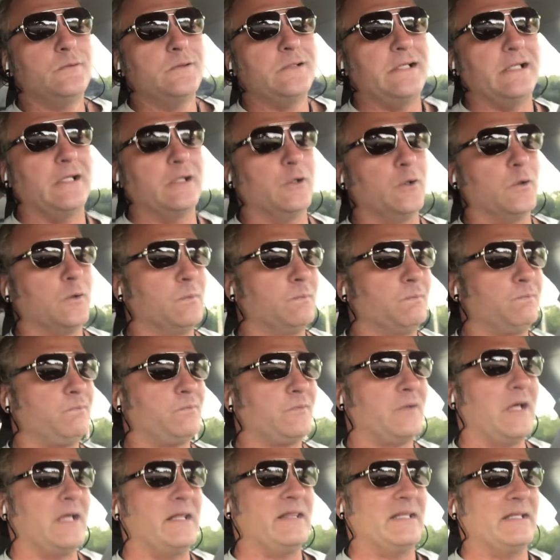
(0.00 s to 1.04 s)

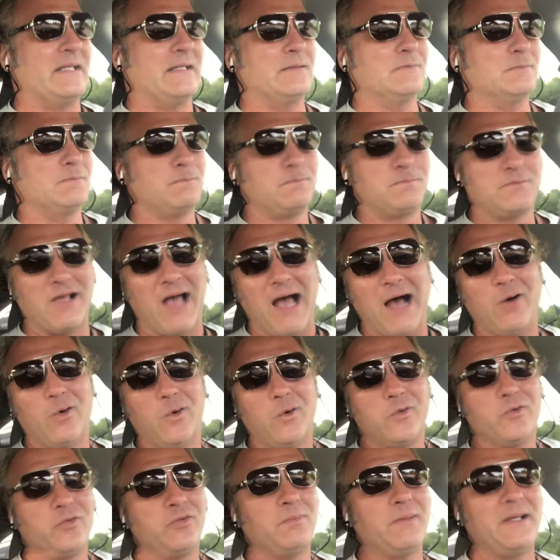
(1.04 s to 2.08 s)
and then
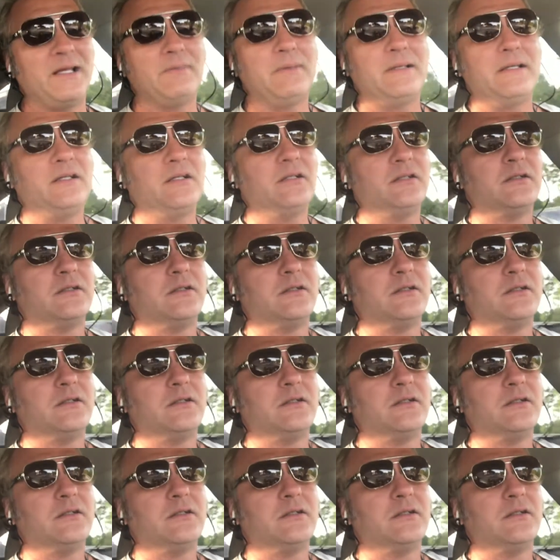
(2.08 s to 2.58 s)
towels maybe,